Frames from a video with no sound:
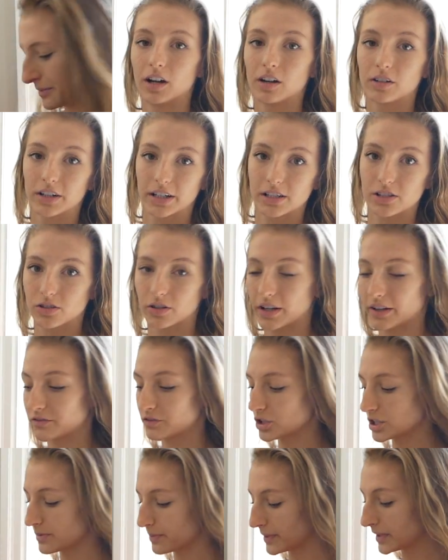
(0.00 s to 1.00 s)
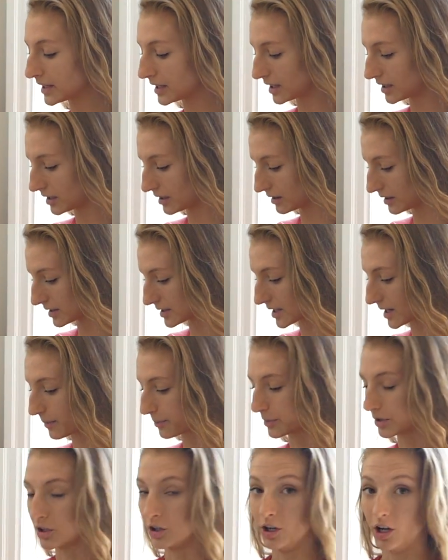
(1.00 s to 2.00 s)
All right, so I've just been heating this
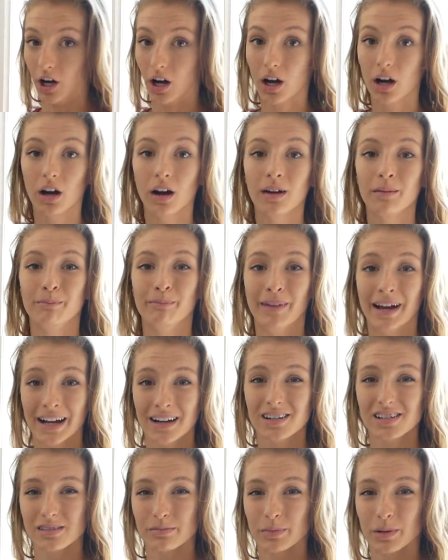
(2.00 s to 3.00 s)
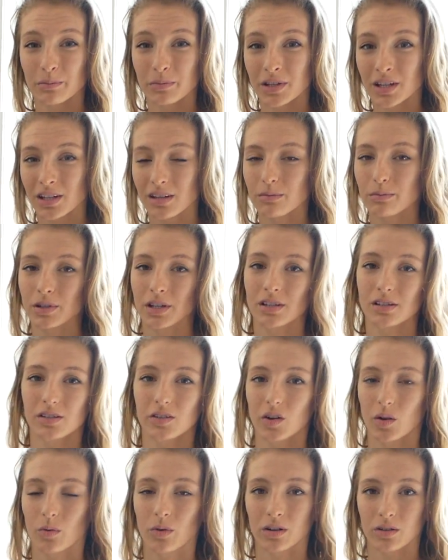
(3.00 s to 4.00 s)
up, not on maximum heat because you
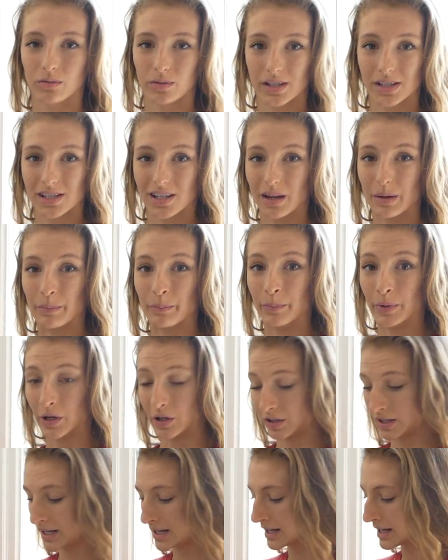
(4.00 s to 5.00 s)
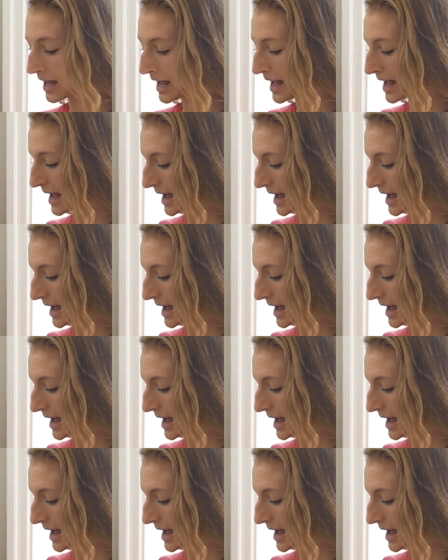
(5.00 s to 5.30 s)
don't want to risk it burning,